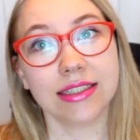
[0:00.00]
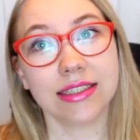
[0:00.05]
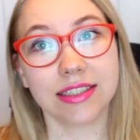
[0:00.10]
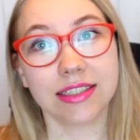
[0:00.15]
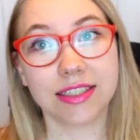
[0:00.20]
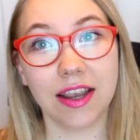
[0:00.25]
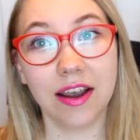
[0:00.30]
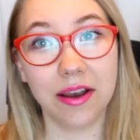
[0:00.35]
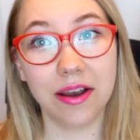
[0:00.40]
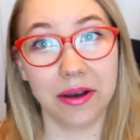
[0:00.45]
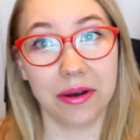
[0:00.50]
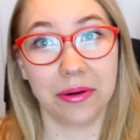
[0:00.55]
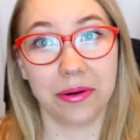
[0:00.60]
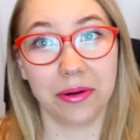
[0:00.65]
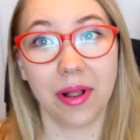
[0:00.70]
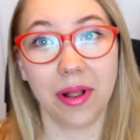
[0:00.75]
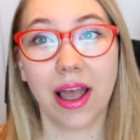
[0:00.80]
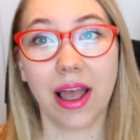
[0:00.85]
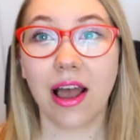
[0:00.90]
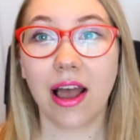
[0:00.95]

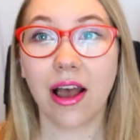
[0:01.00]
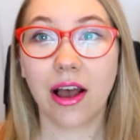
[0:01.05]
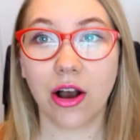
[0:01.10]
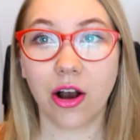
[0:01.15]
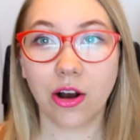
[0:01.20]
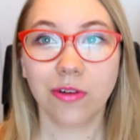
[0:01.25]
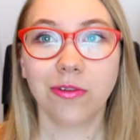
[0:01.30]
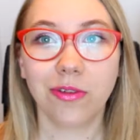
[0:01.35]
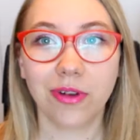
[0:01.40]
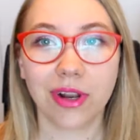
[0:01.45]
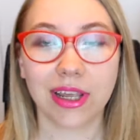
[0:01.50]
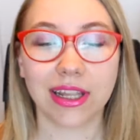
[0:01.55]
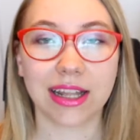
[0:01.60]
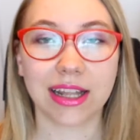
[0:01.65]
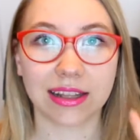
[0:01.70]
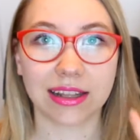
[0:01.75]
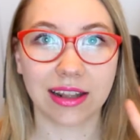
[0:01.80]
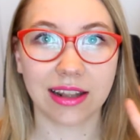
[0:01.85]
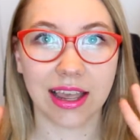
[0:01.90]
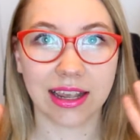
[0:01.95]
So hopefully
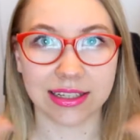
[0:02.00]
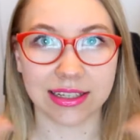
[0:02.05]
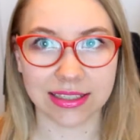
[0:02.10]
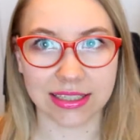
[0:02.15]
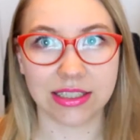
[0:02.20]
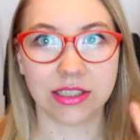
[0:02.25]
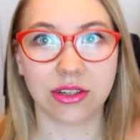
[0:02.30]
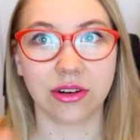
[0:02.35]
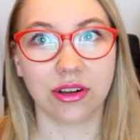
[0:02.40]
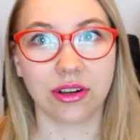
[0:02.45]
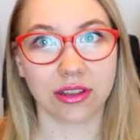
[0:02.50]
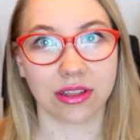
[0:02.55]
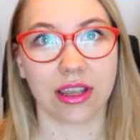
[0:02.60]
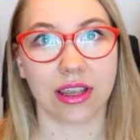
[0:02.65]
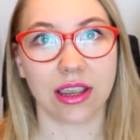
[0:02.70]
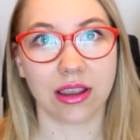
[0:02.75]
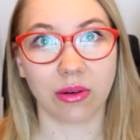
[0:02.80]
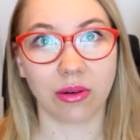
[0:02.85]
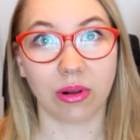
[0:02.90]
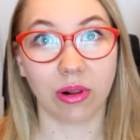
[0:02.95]
that like seasonal
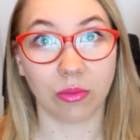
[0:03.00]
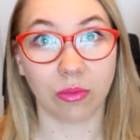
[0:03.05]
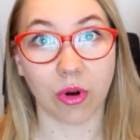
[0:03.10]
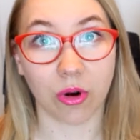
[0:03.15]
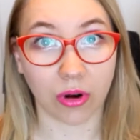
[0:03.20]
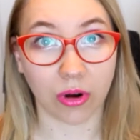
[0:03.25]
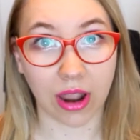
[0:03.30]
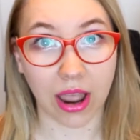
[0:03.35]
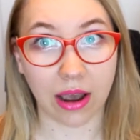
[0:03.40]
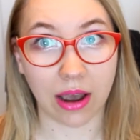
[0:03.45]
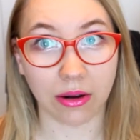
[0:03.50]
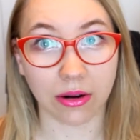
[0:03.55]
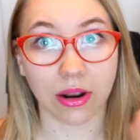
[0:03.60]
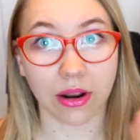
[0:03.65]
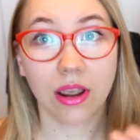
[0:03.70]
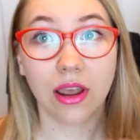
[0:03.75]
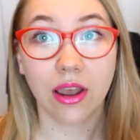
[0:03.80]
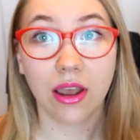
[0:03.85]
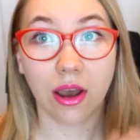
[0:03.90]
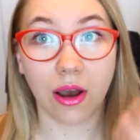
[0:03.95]
thing will work out
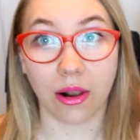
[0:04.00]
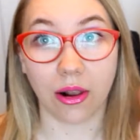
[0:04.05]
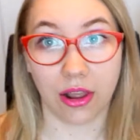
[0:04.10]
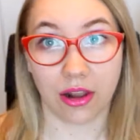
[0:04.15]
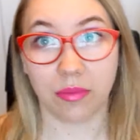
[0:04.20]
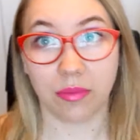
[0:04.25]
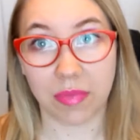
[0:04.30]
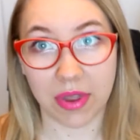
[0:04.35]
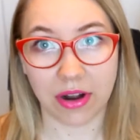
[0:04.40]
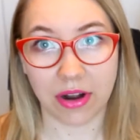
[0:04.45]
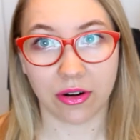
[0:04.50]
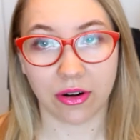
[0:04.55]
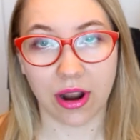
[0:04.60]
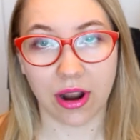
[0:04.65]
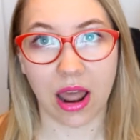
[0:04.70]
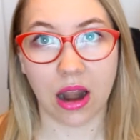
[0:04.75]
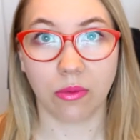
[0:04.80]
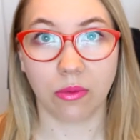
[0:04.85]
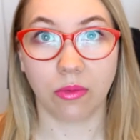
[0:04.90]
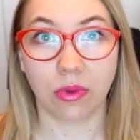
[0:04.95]
a lot better
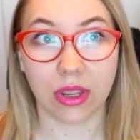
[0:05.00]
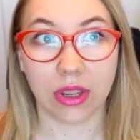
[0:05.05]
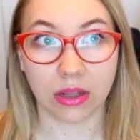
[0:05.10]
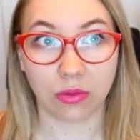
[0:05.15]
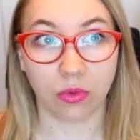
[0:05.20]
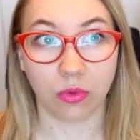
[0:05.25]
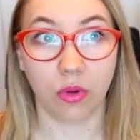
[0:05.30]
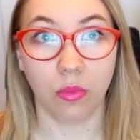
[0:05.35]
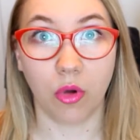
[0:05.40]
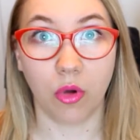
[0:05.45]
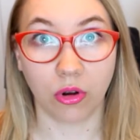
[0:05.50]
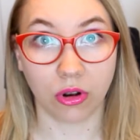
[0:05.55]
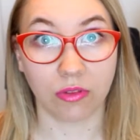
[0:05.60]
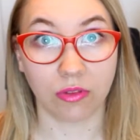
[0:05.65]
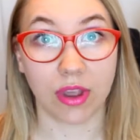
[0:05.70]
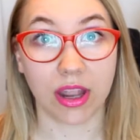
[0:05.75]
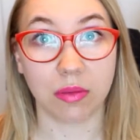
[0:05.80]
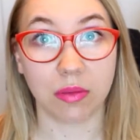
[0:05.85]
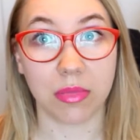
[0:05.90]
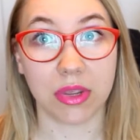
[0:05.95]
and it will
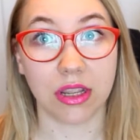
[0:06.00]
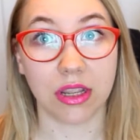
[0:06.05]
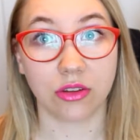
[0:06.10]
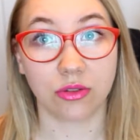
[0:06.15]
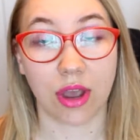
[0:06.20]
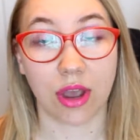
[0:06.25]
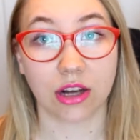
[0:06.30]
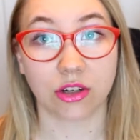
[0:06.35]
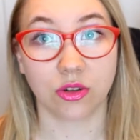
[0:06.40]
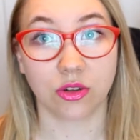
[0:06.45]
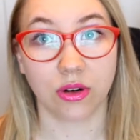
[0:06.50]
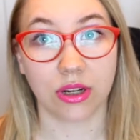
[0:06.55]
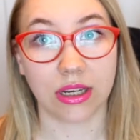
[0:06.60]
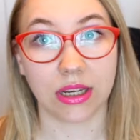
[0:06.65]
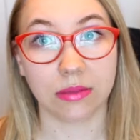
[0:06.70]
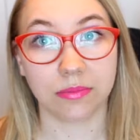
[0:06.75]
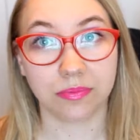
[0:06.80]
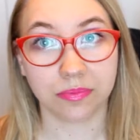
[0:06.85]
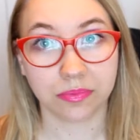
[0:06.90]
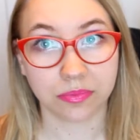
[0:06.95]
motivate me to
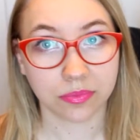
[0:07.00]
actually